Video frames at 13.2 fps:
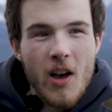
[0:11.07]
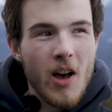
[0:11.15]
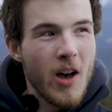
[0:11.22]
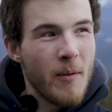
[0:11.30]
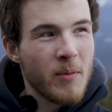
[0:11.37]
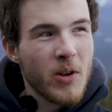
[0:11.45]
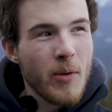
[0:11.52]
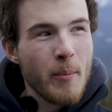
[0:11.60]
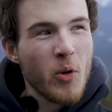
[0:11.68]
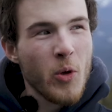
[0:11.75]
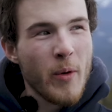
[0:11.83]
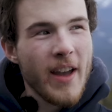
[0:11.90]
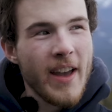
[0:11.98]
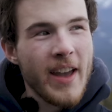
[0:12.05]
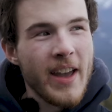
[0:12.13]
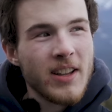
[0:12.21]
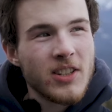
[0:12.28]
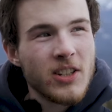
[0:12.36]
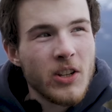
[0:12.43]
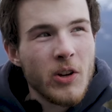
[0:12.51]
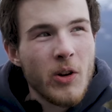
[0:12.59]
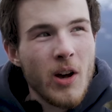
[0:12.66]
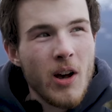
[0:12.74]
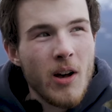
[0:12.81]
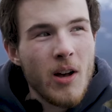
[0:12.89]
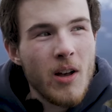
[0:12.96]
Come all the way out here
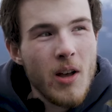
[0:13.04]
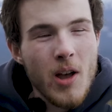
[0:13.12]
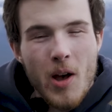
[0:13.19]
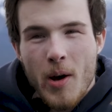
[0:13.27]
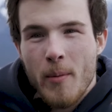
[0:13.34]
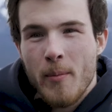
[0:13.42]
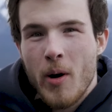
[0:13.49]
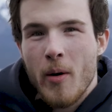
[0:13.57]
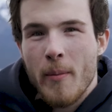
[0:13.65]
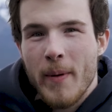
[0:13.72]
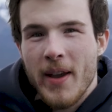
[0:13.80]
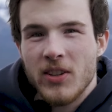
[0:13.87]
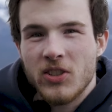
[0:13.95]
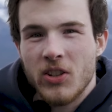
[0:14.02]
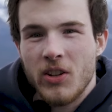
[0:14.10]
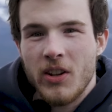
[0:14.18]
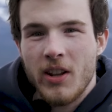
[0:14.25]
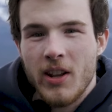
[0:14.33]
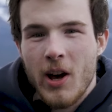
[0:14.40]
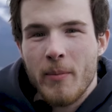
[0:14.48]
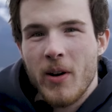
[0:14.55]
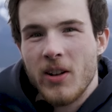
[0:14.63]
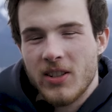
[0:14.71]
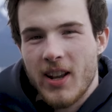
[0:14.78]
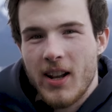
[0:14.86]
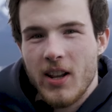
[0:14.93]
to Marmot Basin in
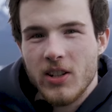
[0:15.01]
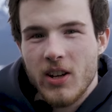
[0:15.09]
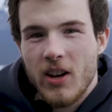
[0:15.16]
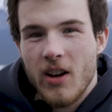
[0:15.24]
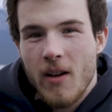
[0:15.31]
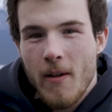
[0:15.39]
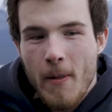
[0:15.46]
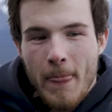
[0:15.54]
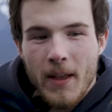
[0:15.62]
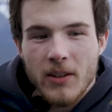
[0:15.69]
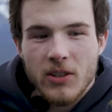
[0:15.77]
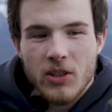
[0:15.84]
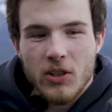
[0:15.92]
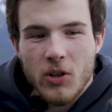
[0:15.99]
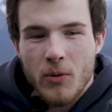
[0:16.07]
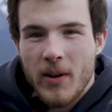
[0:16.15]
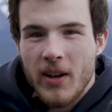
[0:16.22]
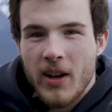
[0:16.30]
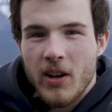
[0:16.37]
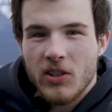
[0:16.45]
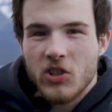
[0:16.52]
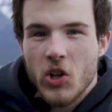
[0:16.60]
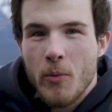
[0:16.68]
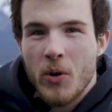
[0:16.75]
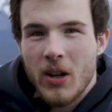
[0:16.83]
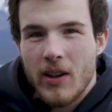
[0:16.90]
Alberta, Canada to do my
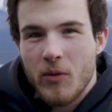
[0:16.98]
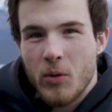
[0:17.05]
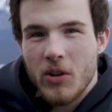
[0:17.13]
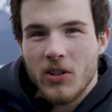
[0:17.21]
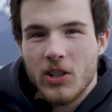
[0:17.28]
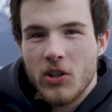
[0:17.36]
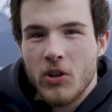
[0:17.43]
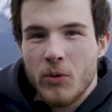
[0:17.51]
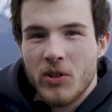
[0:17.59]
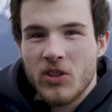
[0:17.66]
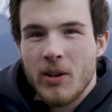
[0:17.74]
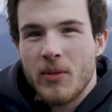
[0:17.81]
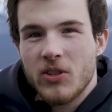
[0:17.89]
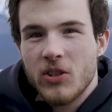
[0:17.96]
snowboarding level 1 and 2 with Simply